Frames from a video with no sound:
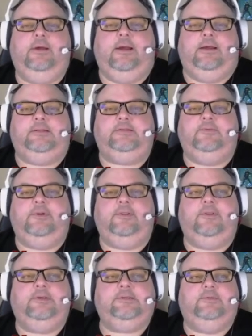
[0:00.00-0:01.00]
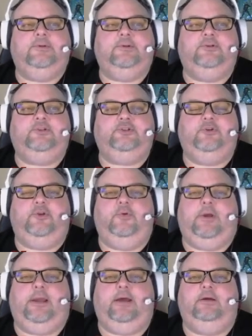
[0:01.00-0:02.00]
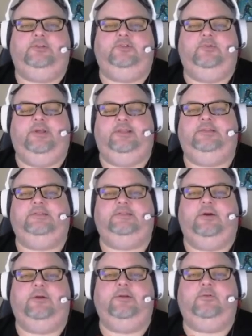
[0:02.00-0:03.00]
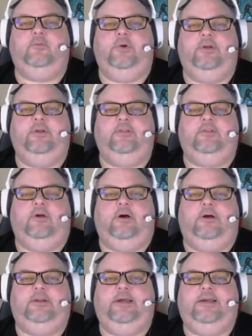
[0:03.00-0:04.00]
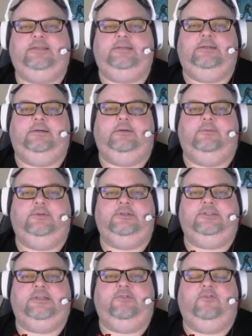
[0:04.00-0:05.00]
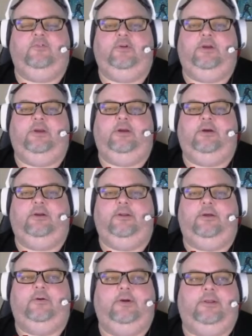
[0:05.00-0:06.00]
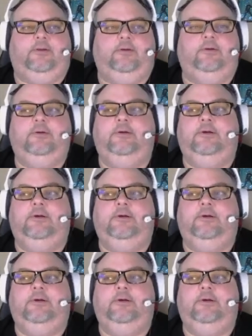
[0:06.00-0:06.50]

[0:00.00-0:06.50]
And so one of the things I want to do is show you how to get started with Audacity, which is a free audio editor.